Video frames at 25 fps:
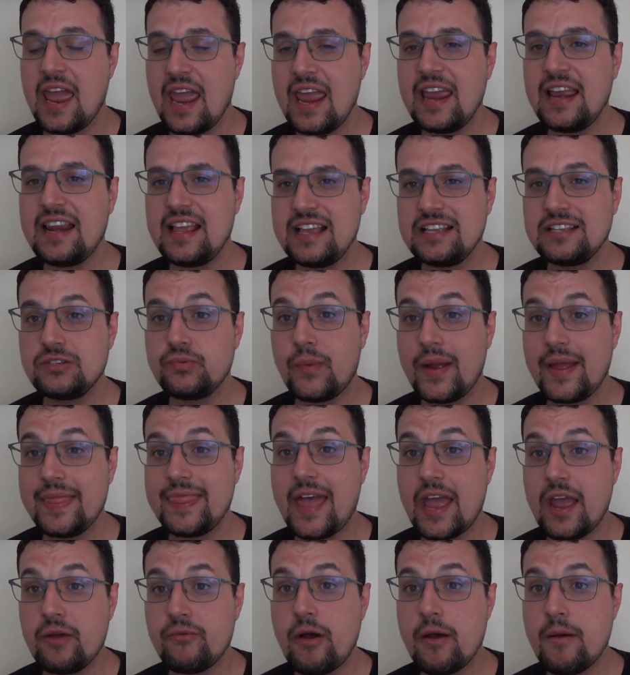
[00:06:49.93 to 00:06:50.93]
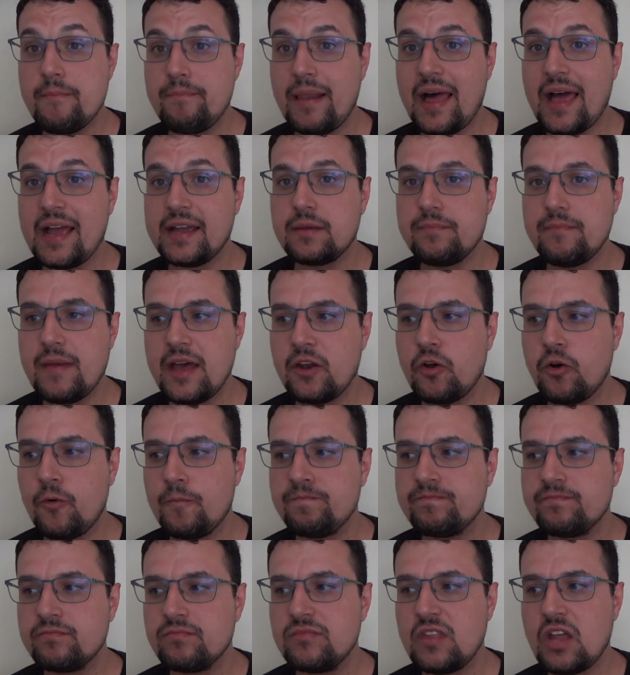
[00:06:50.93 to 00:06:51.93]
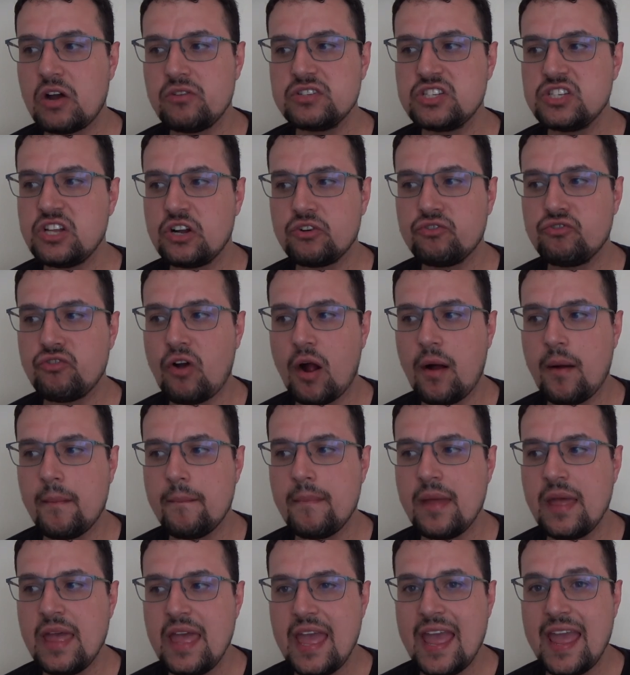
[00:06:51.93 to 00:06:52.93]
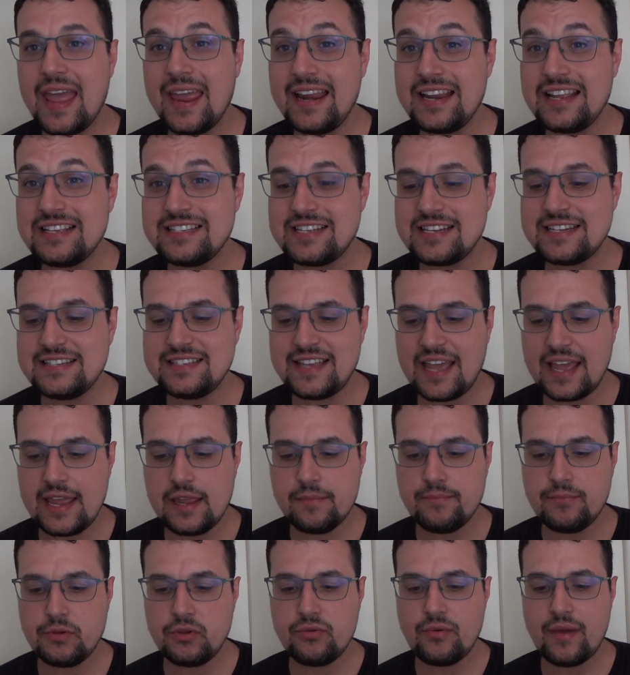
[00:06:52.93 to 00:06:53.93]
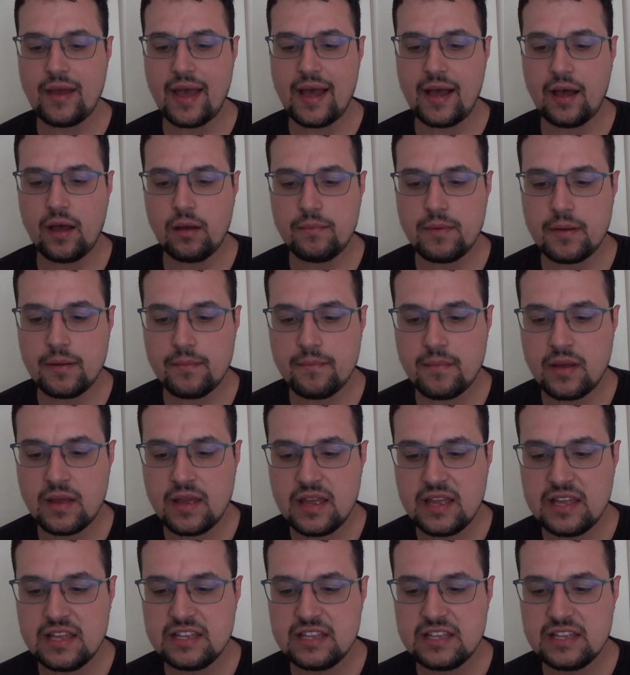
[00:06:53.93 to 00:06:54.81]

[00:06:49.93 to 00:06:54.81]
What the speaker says: It is when they were black metal. No, it's not Grom. It is a debut album,